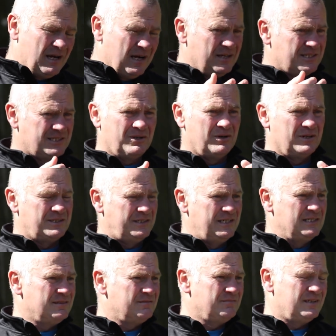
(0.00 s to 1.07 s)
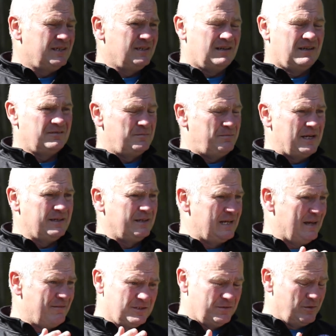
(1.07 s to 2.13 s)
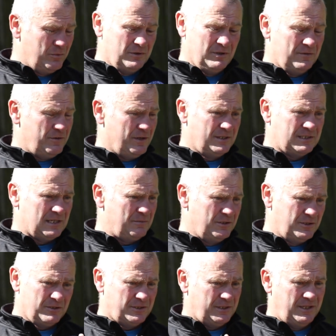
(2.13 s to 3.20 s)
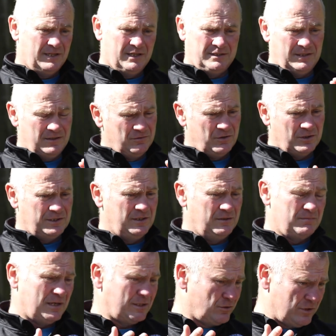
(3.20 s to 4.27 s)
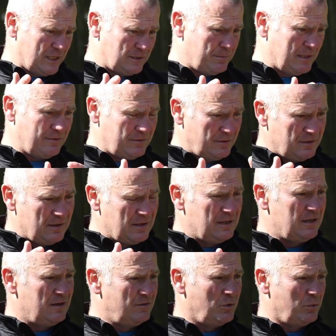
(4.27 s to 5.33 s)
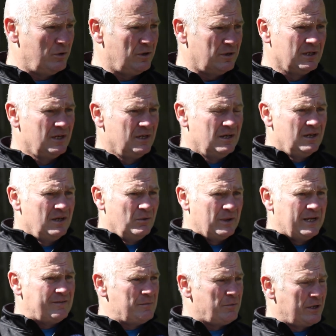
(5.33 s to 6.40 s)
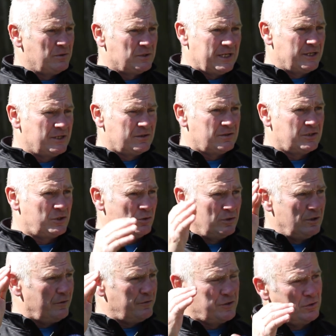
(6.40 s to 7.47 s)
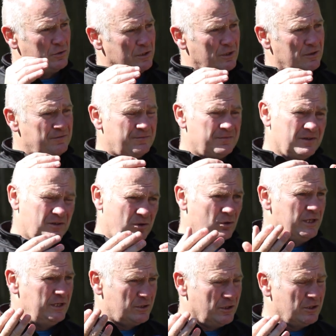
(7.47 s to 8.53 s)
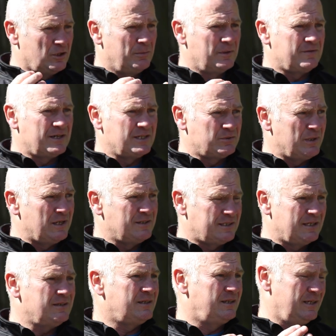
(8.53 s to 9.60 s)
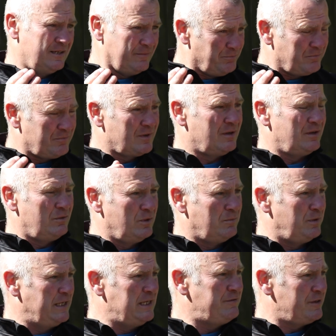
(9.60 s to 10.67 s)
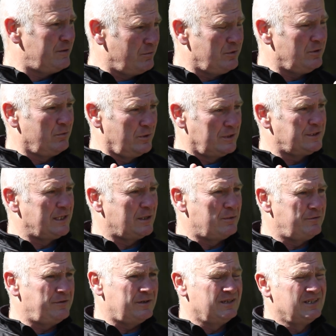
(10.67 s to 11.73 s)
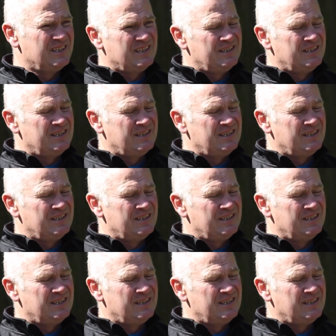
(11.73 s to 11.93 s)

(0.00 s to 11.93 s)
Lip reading: At the start of the season, you know, the Ben Gavins of the world, for example, Josh Casey, Rossi, Max Krasma of the world, when everybody was like shooting off, Cookie's got to come into that as well. They said, okay, we believe you, we'll stick with you.